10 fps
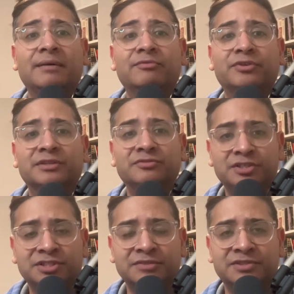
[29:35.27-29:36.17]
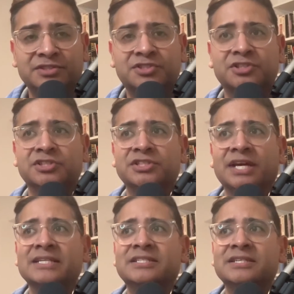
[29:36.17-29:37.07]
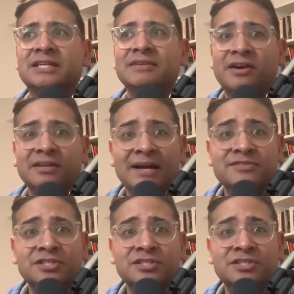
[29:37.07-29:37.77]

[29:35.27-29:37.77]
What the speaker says: for the vision of this church and to give our lives.